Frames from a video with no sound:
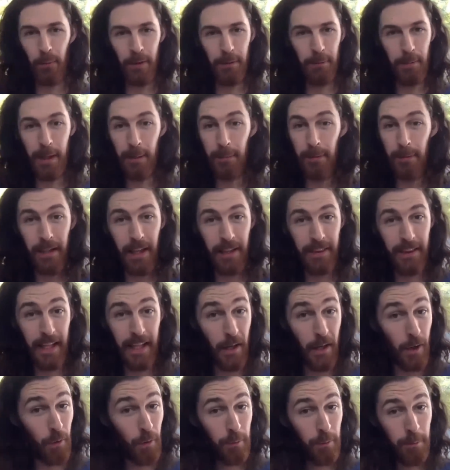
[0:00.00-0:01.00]
people that they
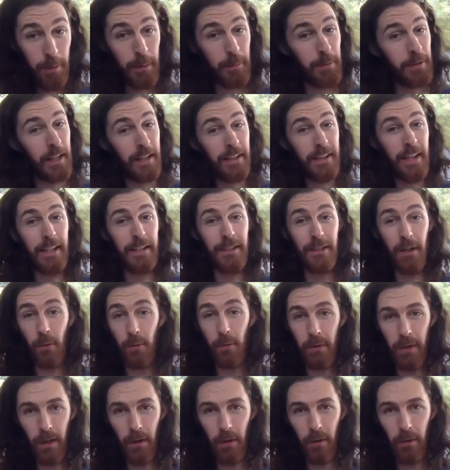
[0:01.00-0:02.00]
know and people that they
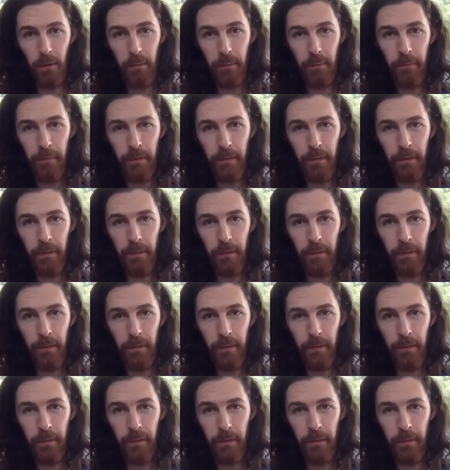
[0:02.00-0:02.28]
don't know.